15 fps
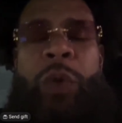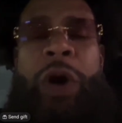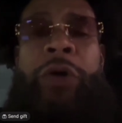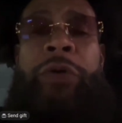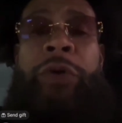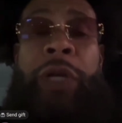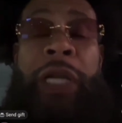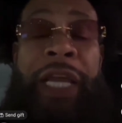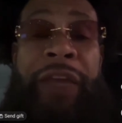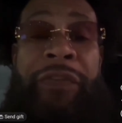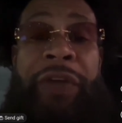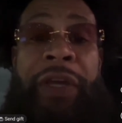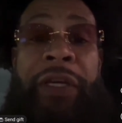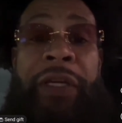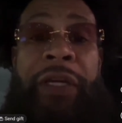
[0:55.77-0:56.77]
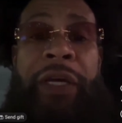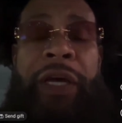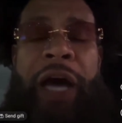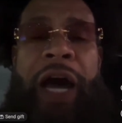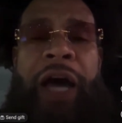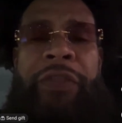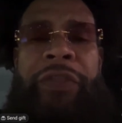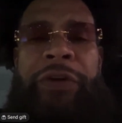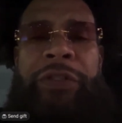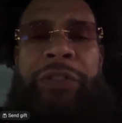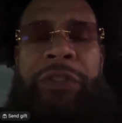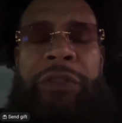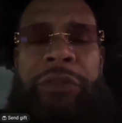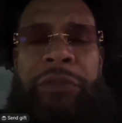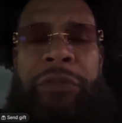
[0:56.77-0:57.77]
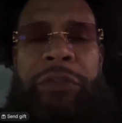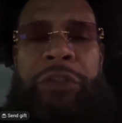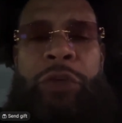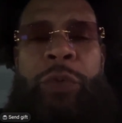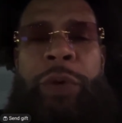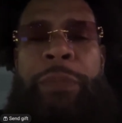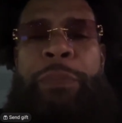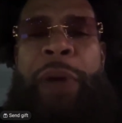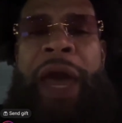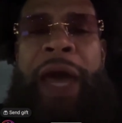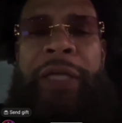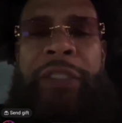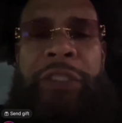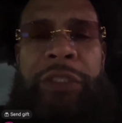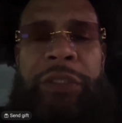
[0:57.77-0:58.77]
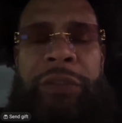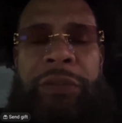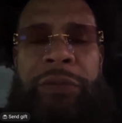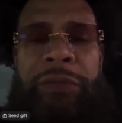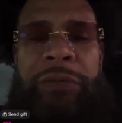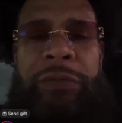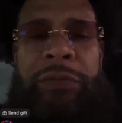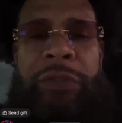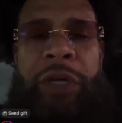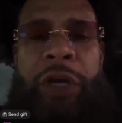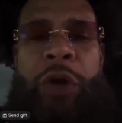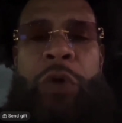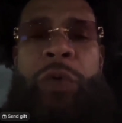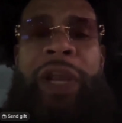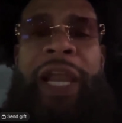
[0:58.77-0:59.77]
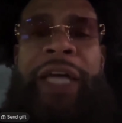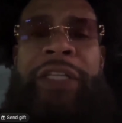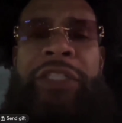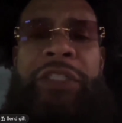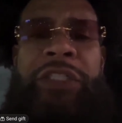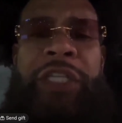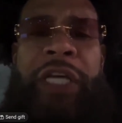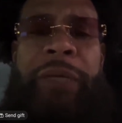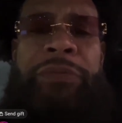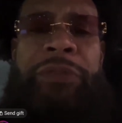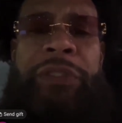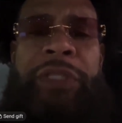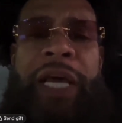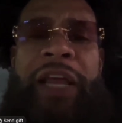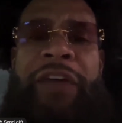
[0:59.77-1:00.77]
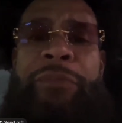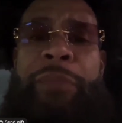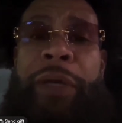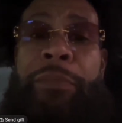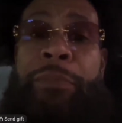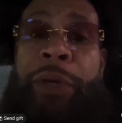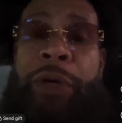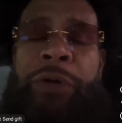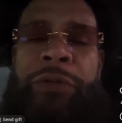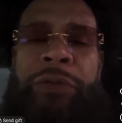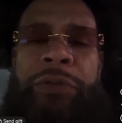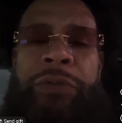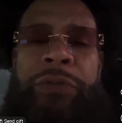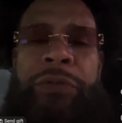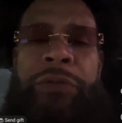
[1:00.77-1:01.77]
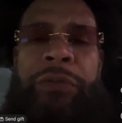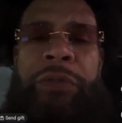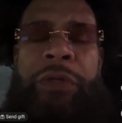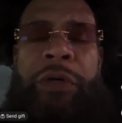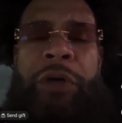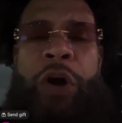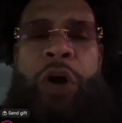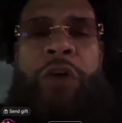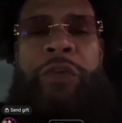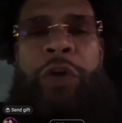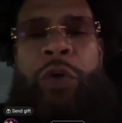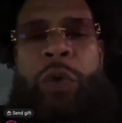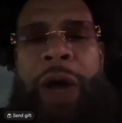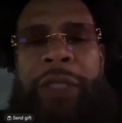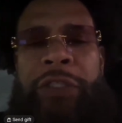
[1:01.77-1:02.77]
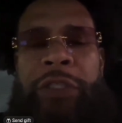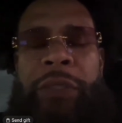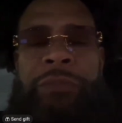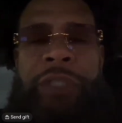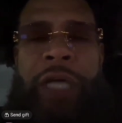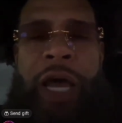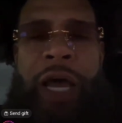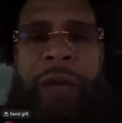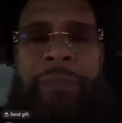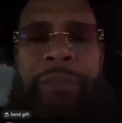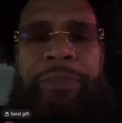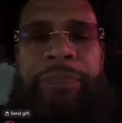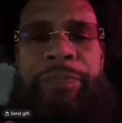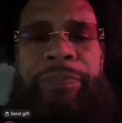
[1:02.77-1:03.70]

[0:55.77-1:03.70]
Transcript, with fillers: while leaving others to repatch relationships that have been built over quite some time.